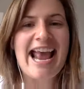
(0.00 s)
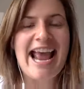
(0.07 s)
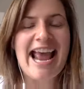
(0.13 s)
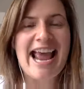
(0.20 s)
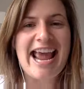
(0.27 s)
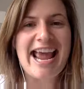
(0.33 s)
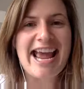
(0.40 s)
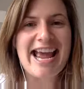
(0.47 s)

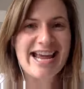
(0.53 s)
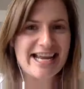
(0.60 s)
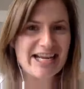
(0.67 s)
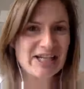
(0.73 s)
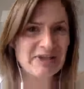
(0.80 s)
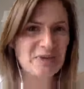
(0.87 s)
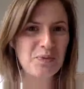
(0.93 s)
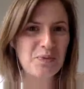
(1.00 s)

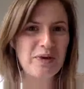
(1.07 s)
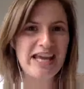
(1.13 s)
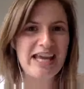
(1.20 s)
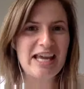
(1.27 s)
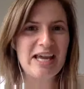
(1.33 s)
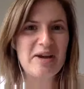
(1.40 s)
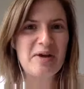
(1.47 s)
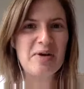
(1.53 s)
And
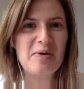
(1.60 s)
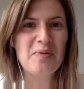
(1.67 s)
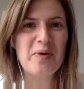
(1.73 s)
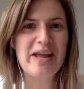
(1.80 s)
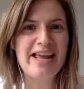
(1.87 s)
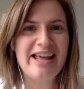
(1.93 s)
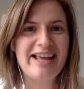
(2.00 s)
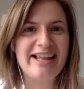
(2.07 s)
we
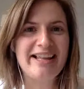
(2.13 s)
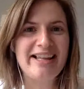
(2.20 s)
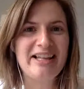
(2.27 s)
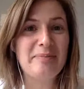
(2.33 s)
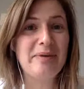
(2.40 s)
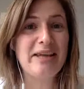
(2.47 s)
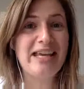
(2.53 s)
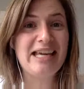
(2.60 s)

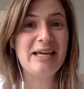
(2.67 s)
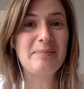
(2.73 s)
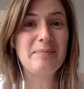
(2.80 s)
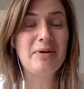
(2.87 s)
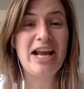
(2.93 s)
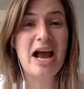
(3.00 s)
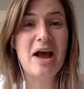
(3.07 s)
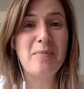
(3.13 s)
will be
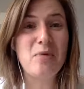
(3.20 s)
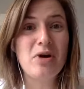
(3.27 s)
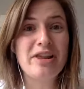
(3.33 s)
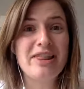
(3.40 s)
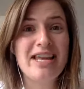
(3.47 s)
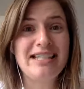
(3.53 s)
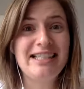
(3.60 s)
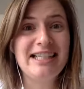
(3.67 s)
putting out more
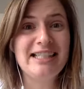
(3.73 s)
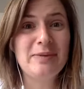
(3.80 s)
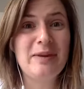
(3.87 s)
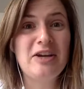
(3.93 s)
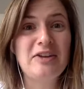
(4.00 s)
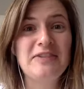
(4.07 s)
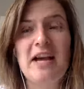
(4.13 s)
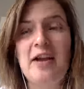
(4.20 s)
things as the
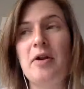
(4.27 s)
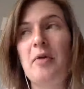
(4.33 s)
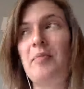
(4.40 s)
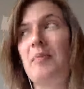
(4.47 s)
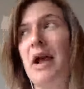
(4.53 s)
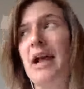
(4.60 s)
week goes on.